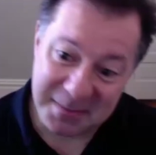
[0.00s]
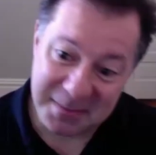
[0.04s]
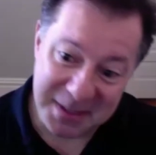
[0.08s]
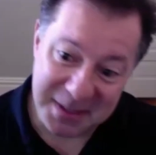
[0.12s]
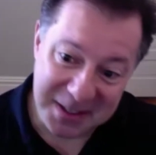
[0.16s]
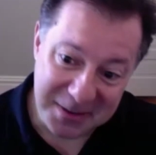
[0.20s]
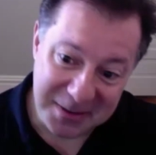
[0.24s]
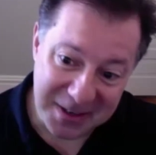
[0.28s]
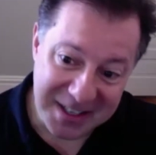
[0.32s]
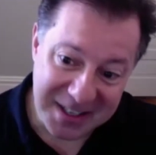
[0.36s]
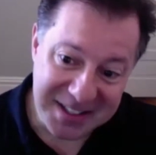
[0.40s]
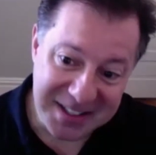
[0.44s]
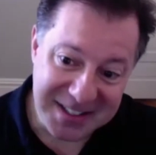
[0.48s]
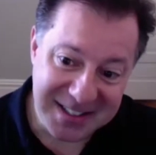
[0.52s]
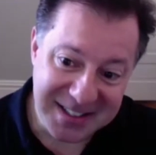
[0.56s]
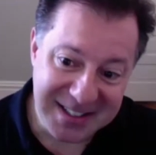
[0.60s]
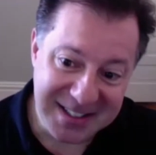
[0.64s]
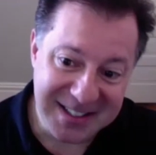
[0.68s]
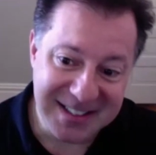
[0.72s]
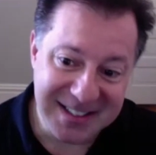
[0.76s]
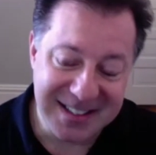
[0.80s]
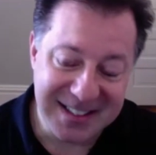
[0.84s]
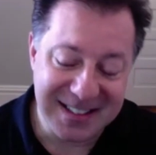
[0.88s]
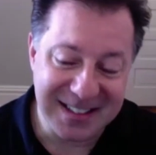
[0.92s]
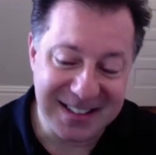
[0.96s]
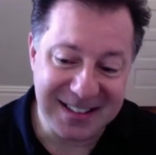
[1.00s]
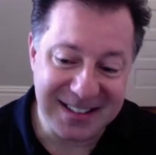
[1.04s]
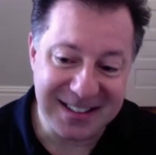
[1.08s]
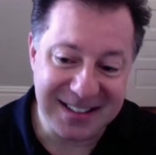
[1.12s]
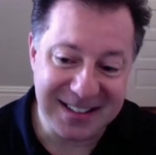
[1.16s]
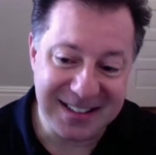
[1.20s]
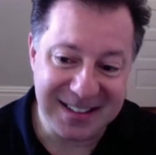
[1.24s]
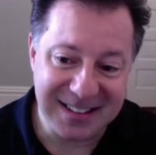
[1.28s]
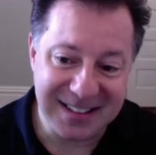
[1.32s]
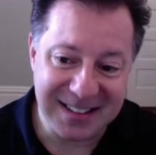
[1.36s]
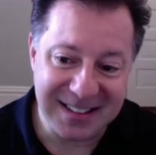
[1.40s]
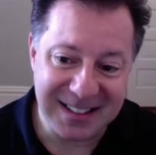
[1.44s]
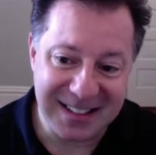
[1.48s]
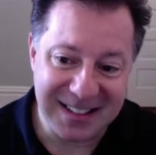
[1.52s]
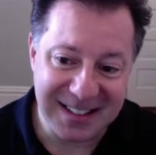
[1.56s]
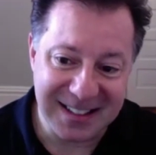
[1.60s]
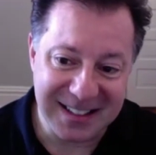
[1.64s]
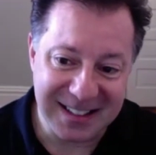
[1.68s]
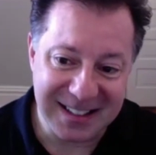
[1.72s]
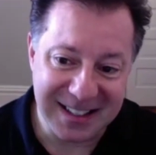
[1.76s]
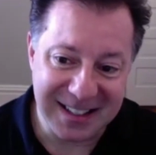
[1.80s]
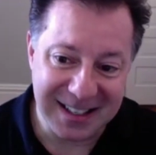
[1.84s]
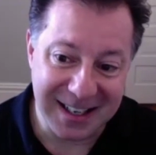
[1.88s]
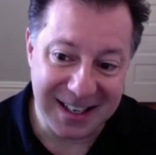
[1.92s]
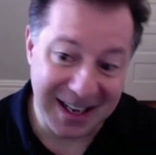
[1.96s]
gracious,
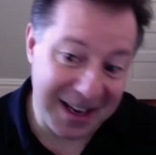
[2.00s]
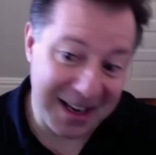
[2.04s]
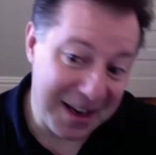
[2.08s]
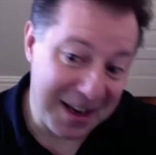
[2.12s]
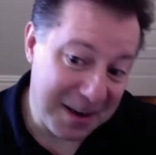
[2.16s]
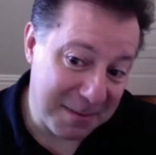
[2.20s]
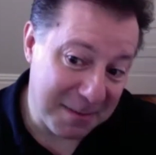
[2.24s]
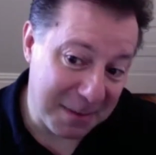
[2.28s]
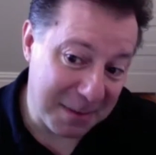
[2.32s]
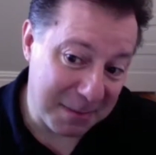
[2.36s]
and I am.